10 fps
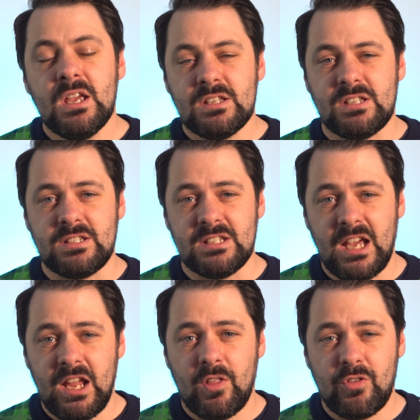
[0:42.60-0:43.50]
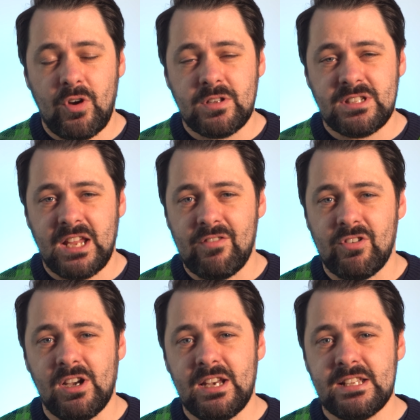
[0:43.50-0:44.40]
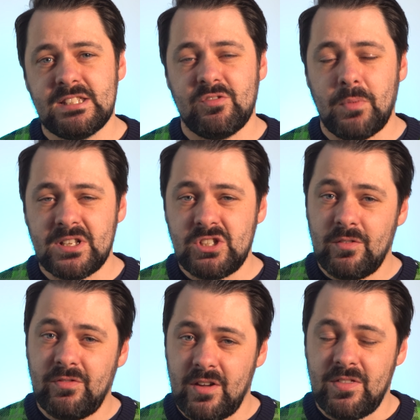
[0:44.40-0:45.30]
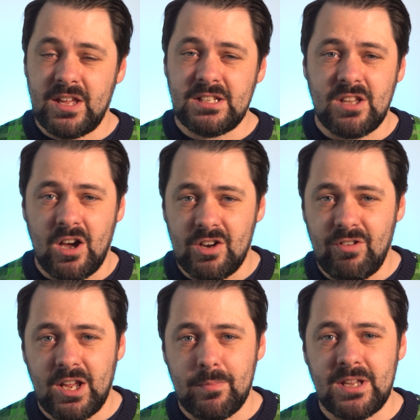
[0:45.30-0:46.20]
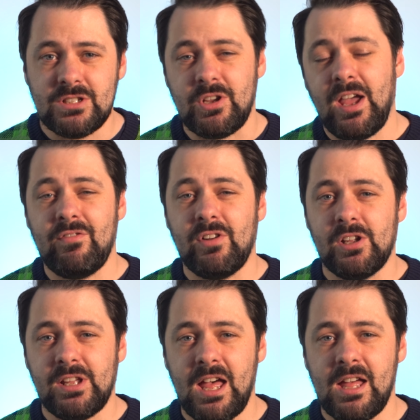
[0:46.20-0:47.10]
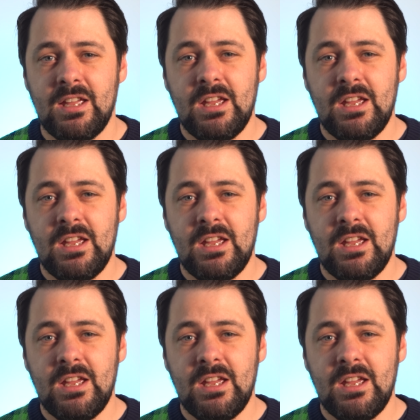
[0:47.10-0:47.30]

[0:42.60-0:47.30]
So today I've thrown together a list of my top 5 things that I recommend you have a look at